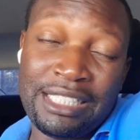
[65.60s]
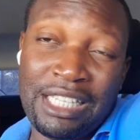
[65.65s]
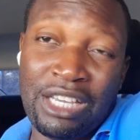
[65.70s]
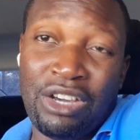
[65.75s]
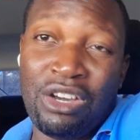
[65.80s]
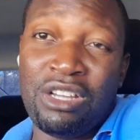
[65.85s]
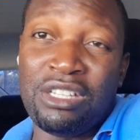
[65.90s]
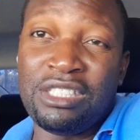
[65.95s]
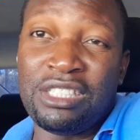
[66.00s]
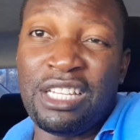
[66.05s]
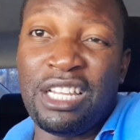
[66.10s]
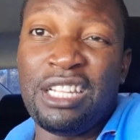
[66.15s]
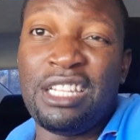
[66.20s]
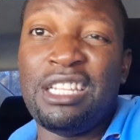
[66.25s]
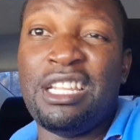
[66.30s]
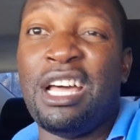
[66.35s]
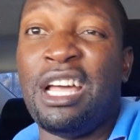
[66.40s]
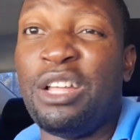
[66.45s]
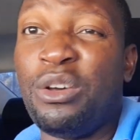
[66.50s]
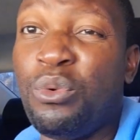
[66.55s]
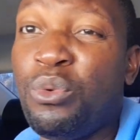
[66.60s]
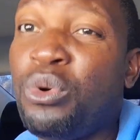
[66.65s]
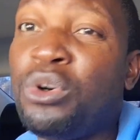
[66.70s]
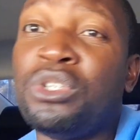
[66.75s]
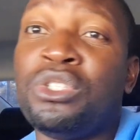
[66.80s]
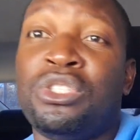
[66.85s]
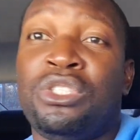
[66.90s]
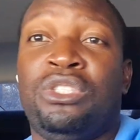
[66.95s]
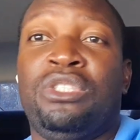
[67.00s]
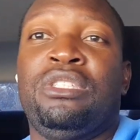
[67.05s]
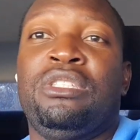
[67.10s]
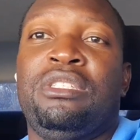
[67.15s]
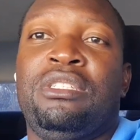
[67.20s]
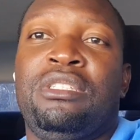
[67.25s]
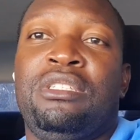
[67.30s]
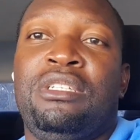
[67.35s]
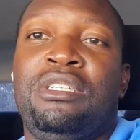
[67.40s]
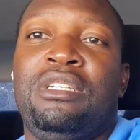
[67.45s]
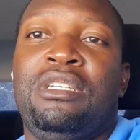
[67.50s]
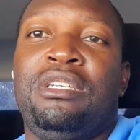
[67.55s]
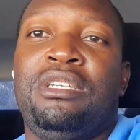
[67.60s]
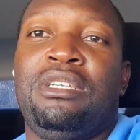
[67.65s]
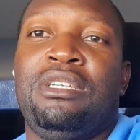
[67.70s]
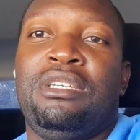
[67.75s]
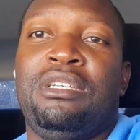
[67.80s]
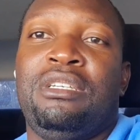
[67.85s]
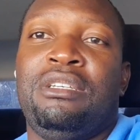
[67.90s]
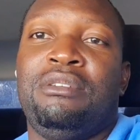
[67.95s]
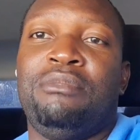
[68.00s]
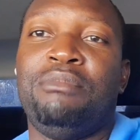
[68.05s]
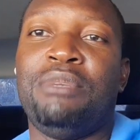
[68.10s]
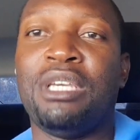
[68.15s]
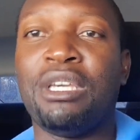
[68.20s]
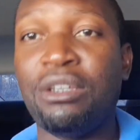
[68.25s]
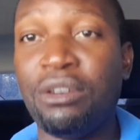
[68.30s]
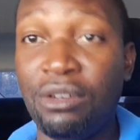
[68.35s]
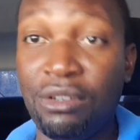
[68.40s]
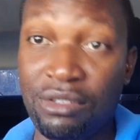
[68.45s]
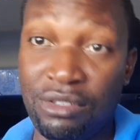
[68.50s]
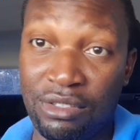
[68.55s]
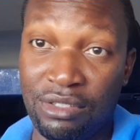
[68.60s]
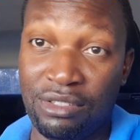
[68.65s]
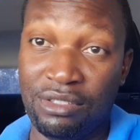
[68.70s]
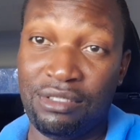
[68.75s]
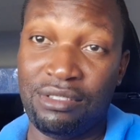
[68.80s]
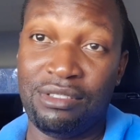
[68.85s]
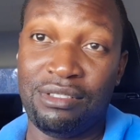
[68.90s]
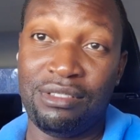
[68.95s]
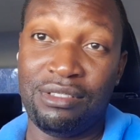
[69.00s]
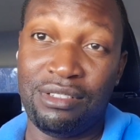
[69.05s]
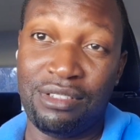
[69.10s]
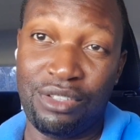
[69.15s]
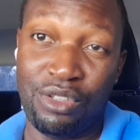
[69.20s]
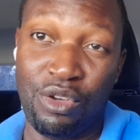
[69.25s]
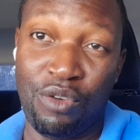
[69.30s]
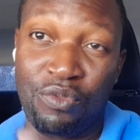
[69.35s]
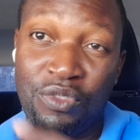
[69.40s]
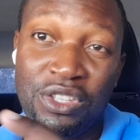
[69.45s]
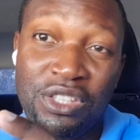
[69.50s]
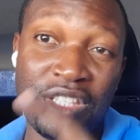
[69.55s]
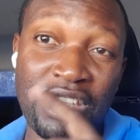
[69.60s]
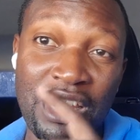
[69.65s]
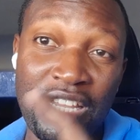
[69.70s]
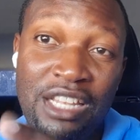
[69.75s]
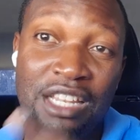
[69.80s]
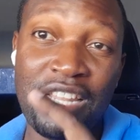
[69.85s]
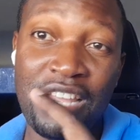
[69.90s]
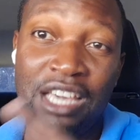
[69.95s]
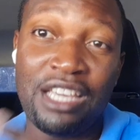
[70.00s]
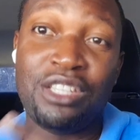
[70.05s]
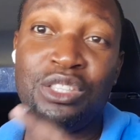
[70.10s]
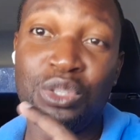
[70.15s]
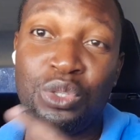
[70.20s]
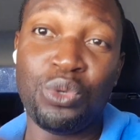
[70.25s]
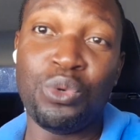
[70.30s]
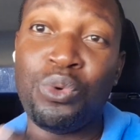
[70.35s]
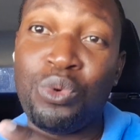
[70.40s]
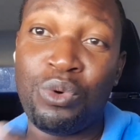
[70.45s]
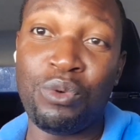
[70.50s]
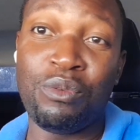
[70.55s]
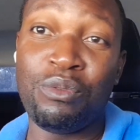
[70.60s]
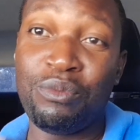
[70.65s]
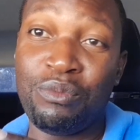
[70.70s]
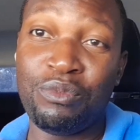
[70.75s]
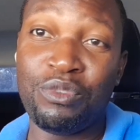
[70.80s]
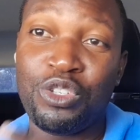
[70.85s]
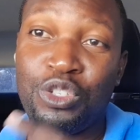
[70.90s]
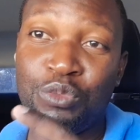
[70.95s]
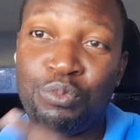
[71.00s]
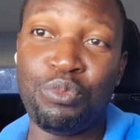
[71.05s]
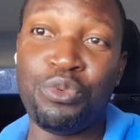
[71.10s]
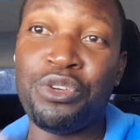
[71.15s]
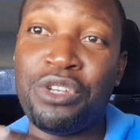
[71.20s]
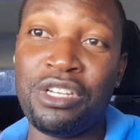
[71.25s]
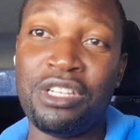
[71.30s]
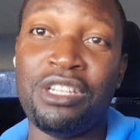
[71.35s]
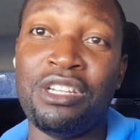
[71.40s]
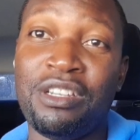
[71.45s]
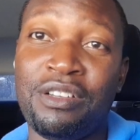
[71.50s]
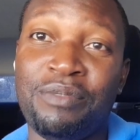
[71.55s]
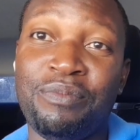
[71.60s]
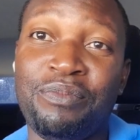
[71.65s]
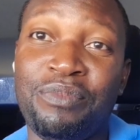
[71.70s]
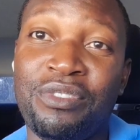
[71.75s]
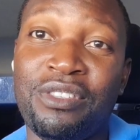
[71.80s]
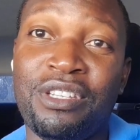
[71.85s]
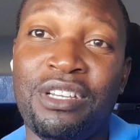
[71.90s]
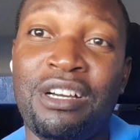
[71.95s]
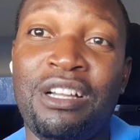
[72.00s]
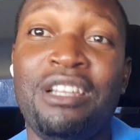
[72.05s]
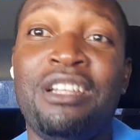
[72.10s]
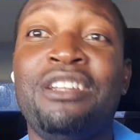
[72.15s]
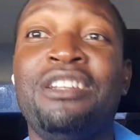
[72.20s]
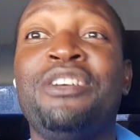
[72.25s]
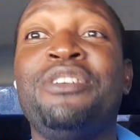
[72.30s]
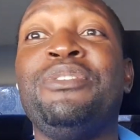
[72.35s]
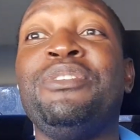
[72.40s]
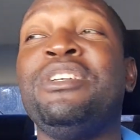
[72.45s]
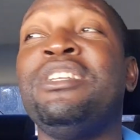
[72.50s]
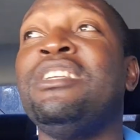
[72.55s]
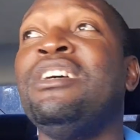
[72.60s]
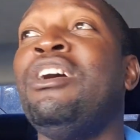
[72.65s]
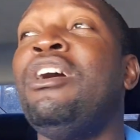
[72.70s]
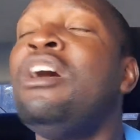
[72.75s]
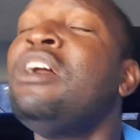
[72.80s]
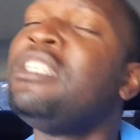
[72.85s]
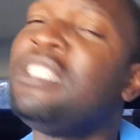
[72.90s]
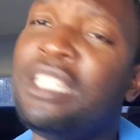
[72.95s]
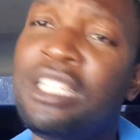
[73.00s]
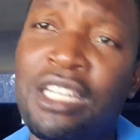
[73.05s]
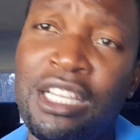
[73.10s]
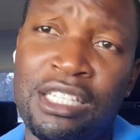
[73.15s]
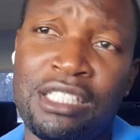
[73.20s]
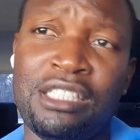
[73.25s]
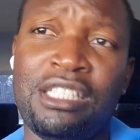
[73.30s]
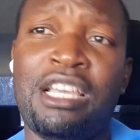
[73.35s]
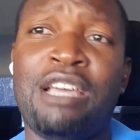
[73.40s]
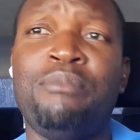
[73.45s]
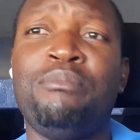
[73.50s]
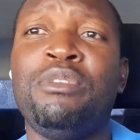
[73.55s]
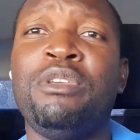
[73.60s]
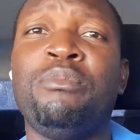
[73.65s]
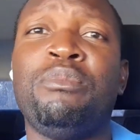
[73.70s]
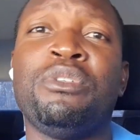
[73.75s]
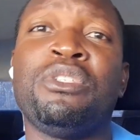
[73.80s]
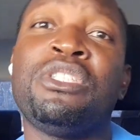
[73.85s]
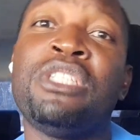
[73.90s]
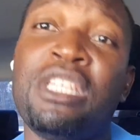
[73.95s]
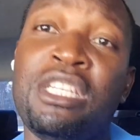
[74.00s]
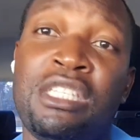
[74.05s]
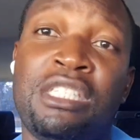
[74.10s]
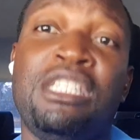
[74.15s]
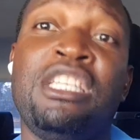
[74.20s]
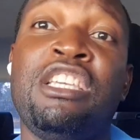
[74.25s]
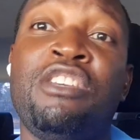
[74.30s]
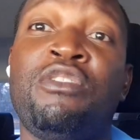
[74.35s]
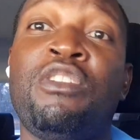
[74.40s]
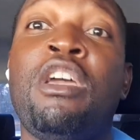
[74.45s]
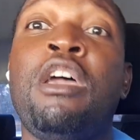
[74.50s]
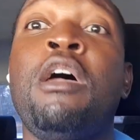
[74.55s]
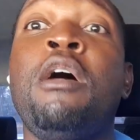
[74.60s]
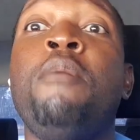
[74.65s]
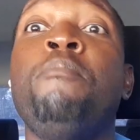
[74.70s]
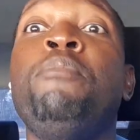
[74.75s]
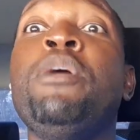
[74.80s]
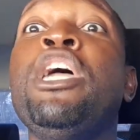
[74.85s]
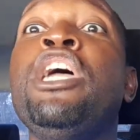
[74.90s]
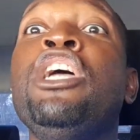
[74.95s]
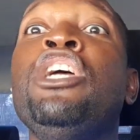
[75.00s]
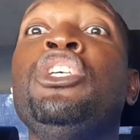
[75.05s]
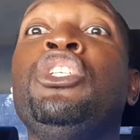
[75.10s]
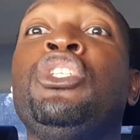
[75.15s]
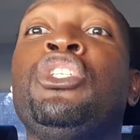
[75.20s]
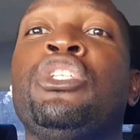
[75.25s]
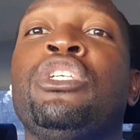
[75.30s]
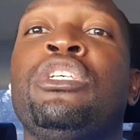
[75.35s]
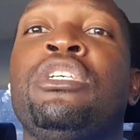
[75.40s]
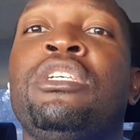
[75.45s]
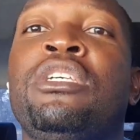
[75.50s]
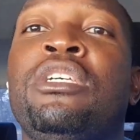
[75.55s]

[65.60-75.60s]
seconds, and that was because of the 10-9-2 sprinter, Alana Reid. Until next time, people, stay safe. Peace